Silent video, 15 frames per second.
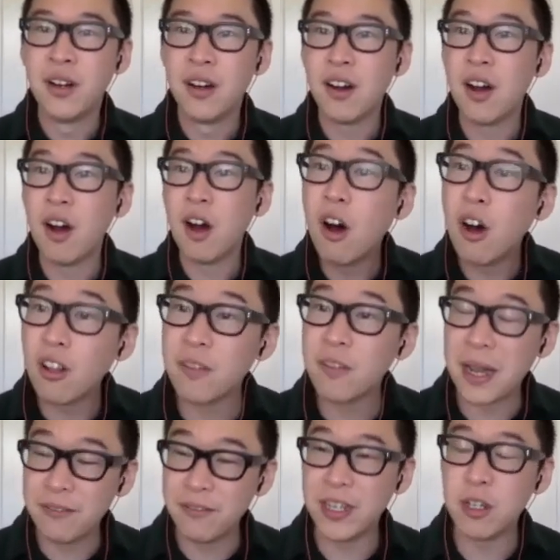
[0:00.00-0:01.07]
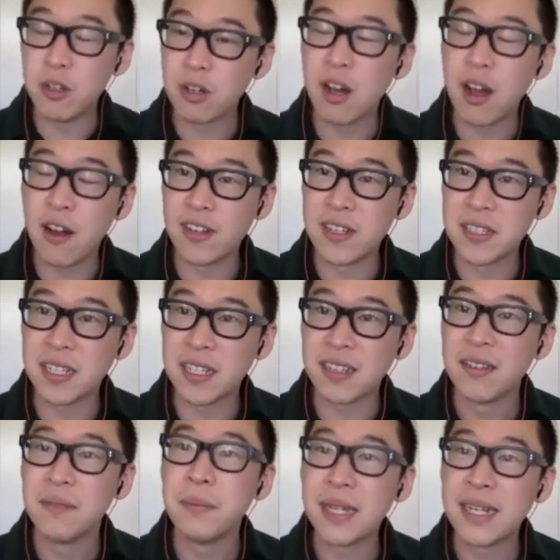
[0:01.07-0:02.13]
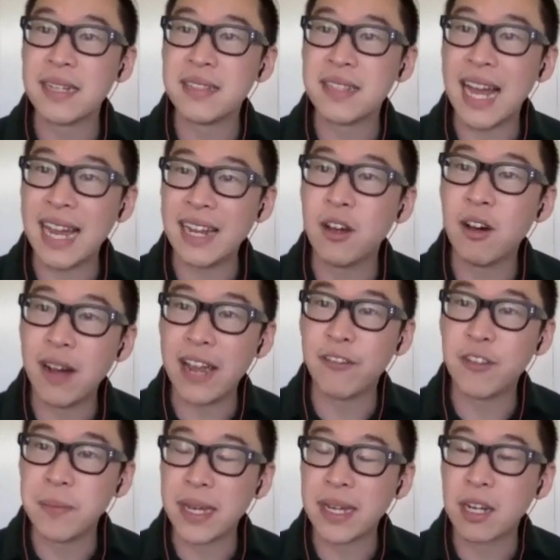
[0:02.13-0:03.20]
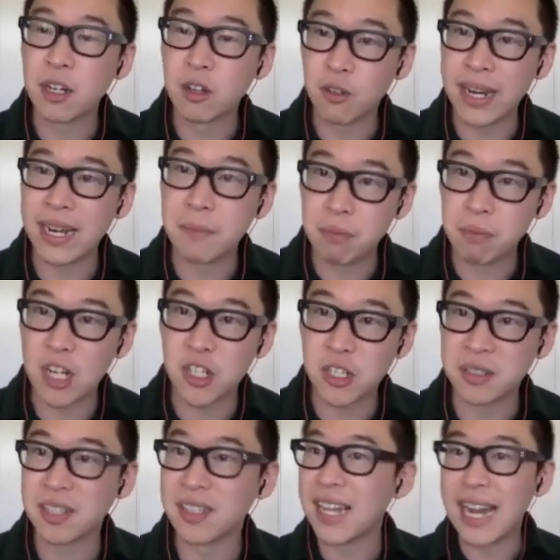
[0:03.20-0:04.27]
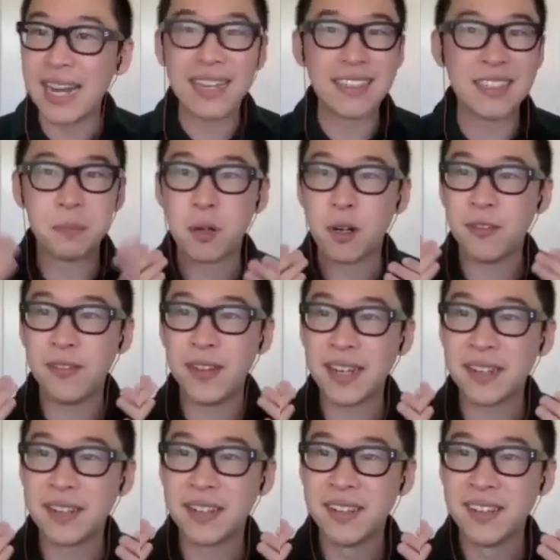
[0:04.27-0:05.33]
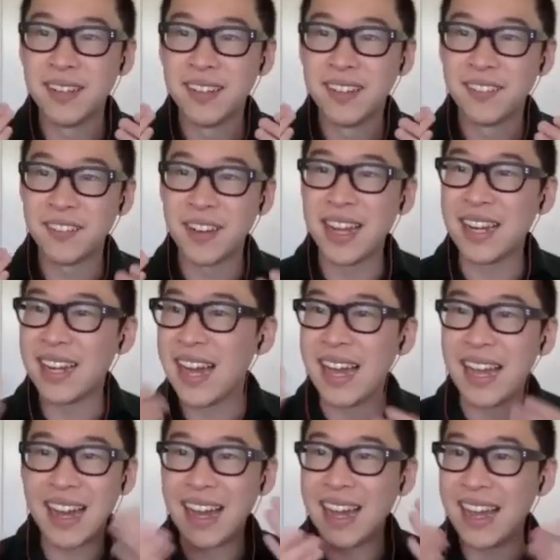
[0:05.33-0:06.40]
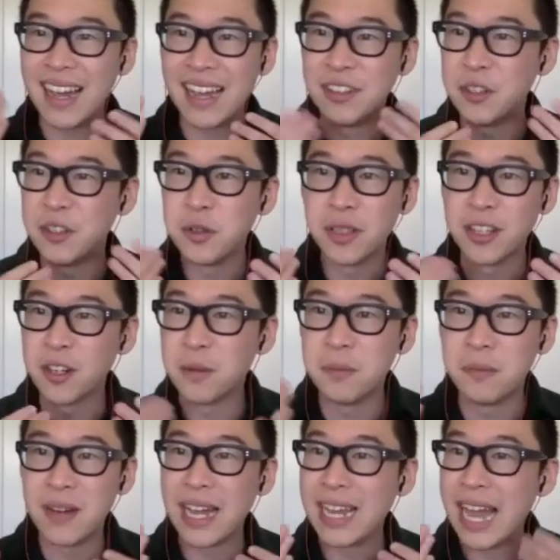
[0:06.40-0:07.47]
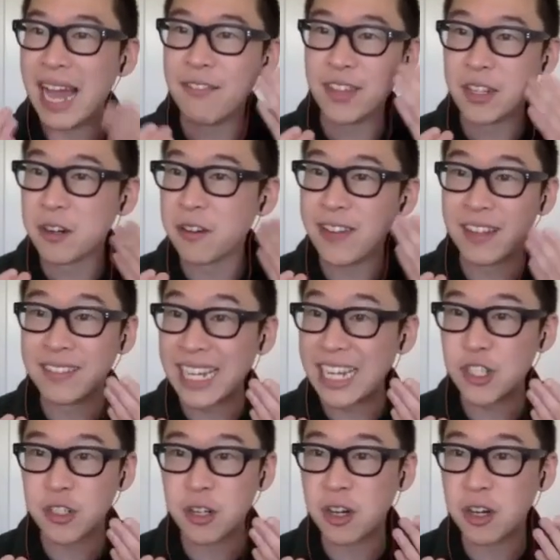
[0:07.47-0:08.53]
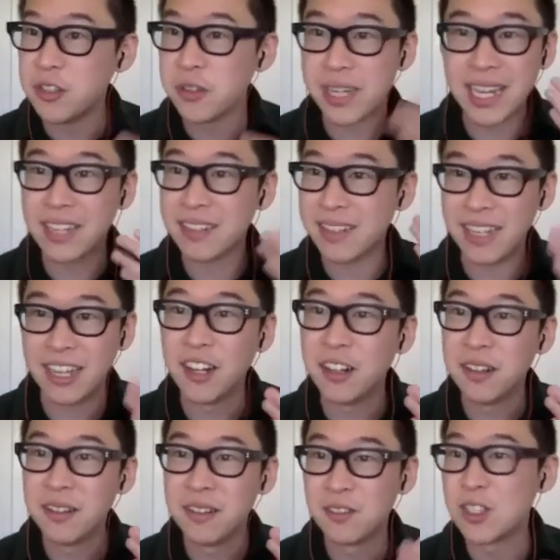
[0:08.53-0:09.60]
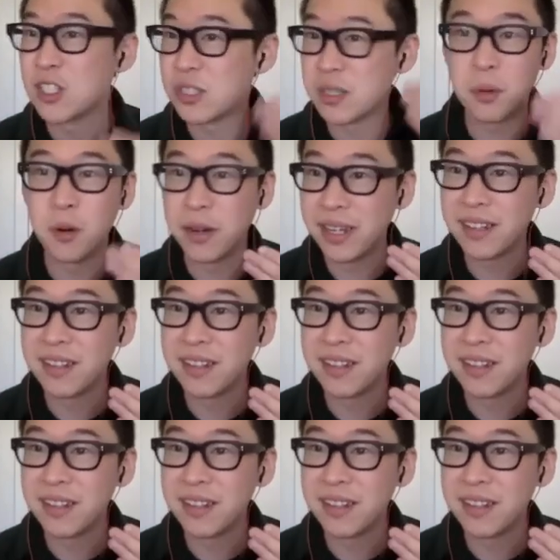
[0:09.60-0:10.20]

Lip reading: all of my video conferencing because I know I have to make a great impression. The lighting isn't perfect, right? I have a little foundation on, you can't tell, which is the point.